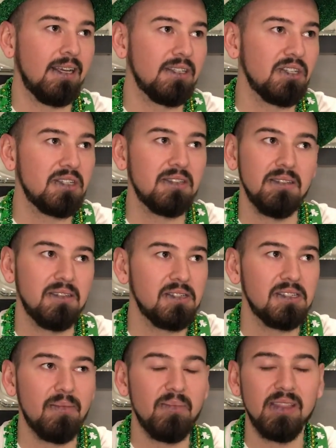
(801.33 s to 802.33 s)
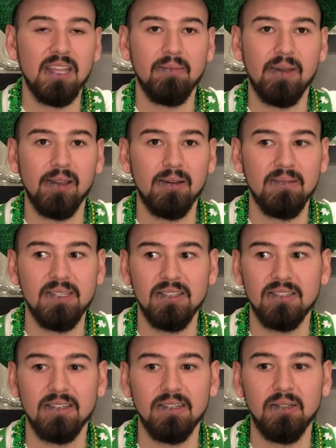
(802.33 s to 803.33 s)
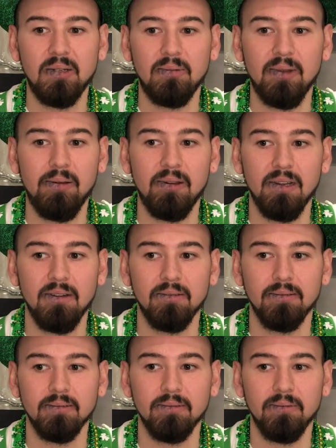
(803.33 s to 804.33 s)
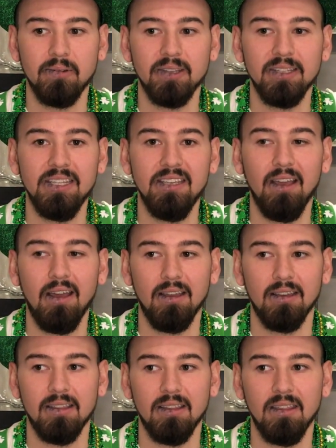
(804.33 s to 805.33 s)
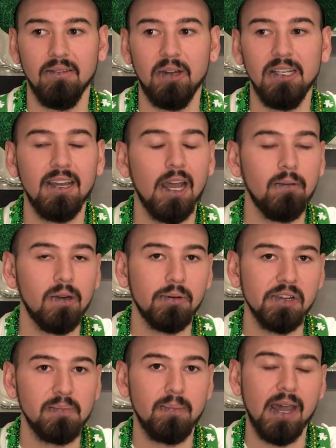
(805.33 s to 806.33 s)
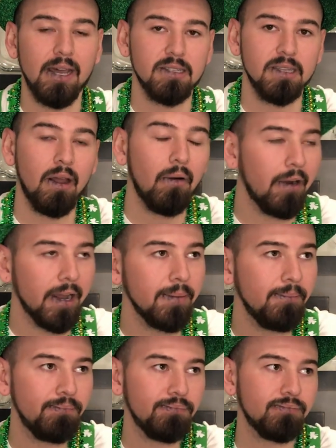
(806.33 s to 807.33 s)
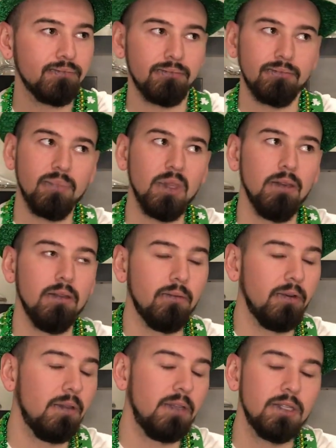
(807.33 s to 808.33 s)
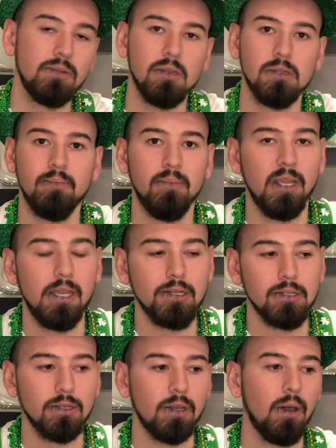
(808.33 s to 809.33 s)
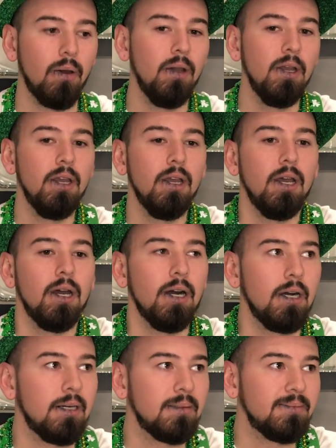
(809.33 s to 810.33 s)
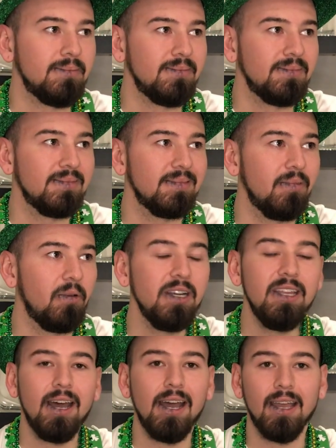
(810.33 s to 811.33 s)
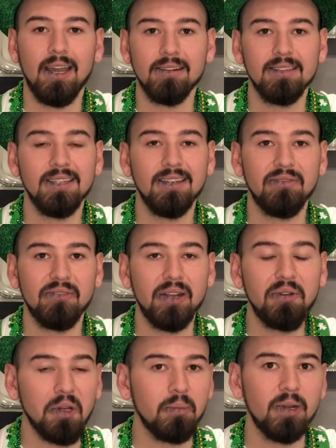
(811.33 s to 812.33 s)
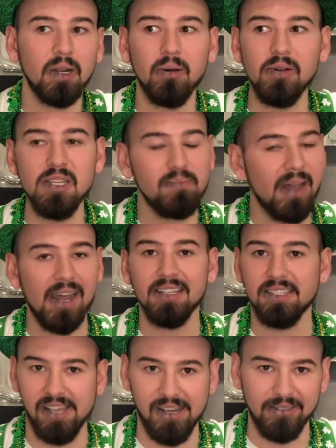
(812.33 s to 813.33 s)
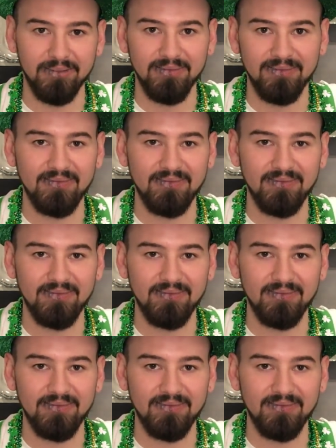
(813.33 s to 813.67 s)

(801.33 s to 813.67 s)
just something that my homies used to do when we were really young. One guy would always pass out, right? This was ages ago. One guy out of the friend group would always pass out.